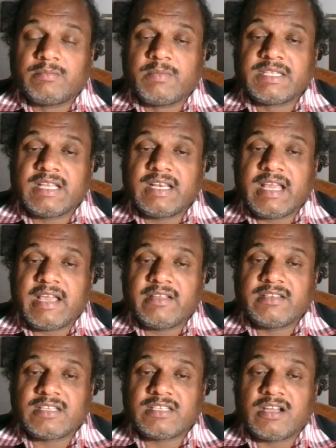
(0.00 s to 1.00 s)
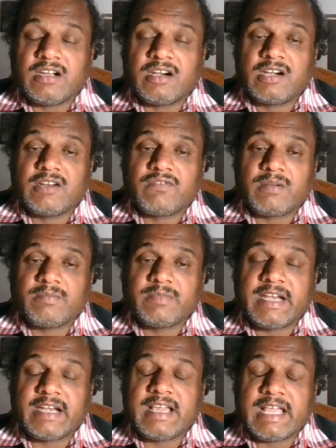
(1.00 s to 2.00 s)
Basically I have just heard from
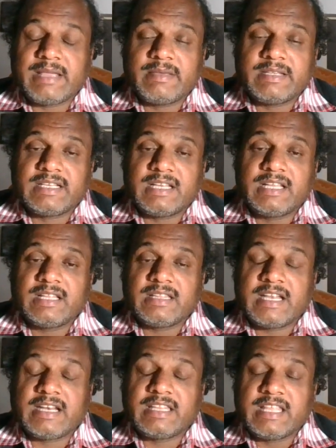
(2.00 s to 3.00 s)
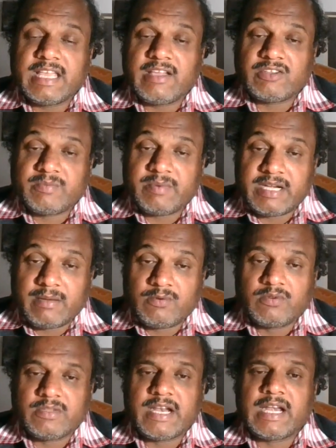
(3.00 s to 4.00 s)
that guy basically that they have spent up
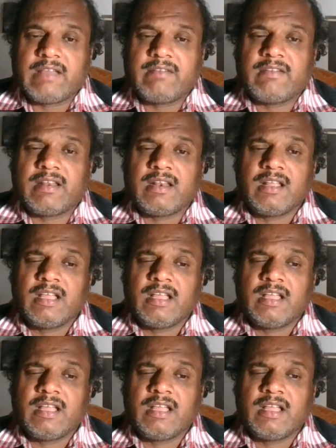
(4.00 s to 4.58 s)
to that level,